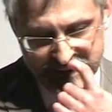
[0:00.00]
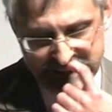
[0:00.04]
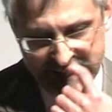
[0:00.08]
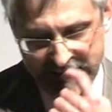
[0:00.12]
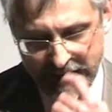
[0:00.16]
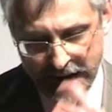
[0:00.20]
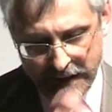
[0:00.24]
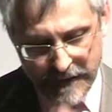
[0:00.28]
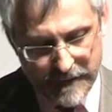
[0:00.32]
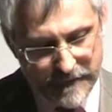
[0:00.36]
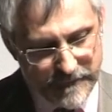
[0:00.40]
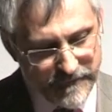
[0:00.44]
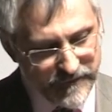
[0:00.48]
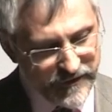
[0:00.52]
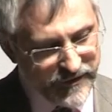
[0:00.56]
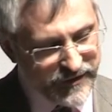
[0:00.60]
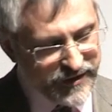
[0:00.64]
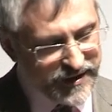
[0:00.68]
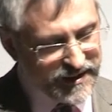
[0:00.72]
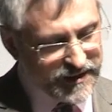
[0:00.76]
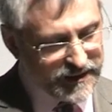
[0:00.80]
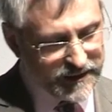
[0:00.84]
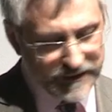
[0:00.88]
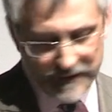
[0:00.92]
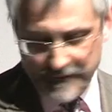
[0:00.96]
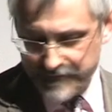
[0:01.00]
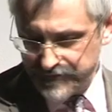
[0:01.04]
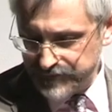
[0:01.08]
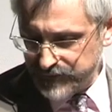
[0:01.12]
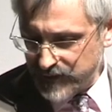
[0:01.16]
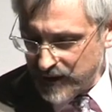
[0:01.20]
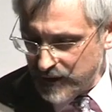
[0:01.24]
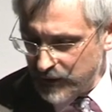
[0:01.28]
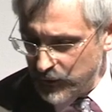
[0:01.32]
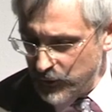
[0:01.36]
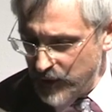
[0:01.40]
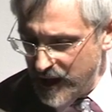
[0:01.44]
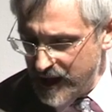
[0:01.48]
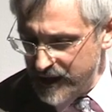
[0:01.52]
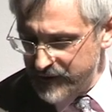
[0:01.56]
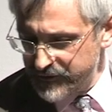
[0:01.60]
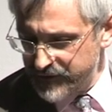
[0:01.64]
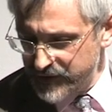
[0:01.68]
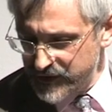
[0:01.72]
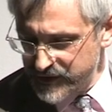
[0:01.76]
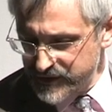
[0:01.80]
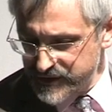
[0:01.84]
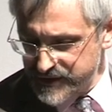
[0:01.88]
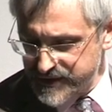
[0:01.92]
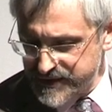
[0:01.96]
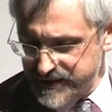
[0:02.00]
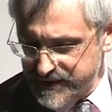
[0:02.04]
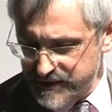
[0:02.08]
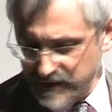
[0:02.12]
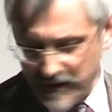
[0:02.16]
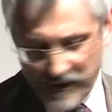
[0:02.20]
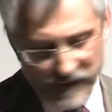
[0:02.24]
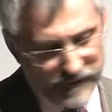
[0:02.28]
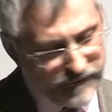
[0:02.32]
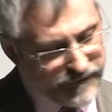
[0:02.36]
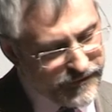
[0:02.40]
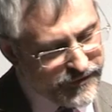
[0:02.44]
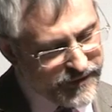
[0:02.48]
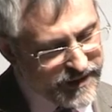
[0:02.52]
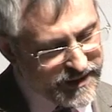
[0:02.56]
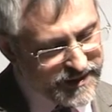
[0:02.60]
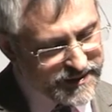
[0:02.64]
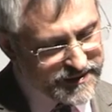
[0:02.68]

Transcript: Now, the relevance of